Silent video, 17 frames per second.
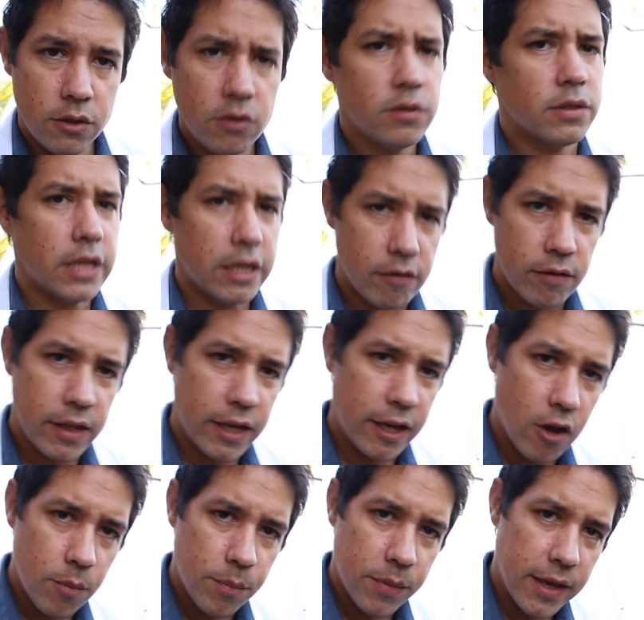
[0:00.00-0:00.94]
Do you secretly
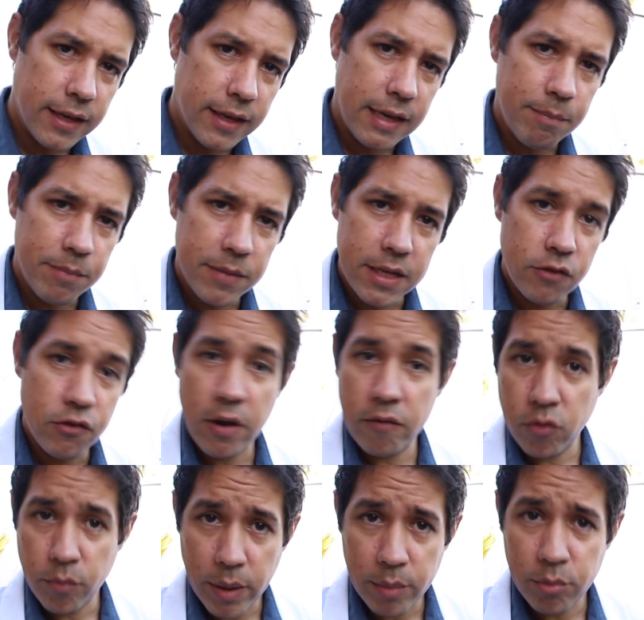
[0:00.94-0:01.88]
hope they keep the
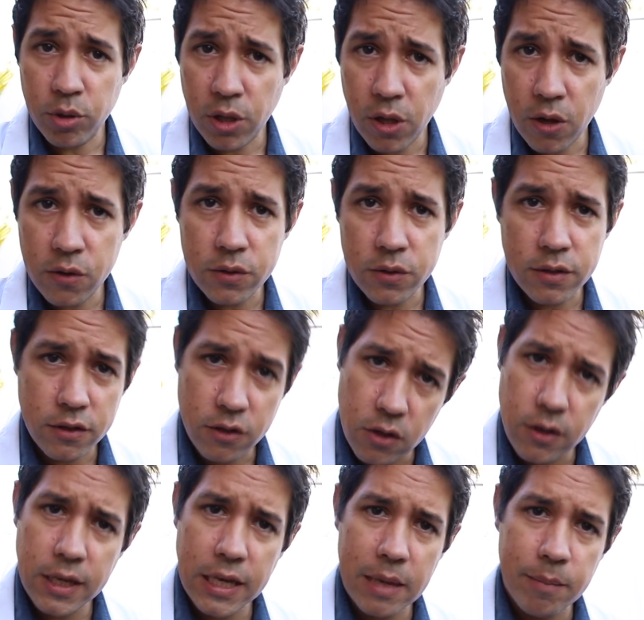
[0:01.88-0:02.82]
travel bubble closed so that
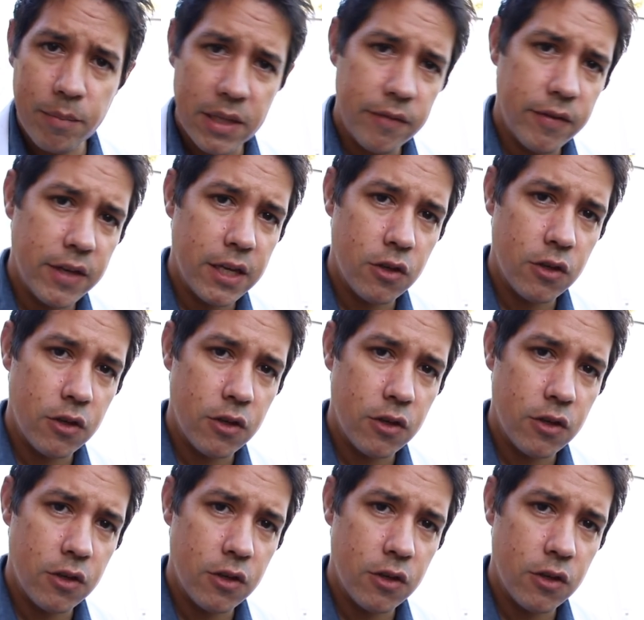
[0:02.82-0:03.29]
you can keep living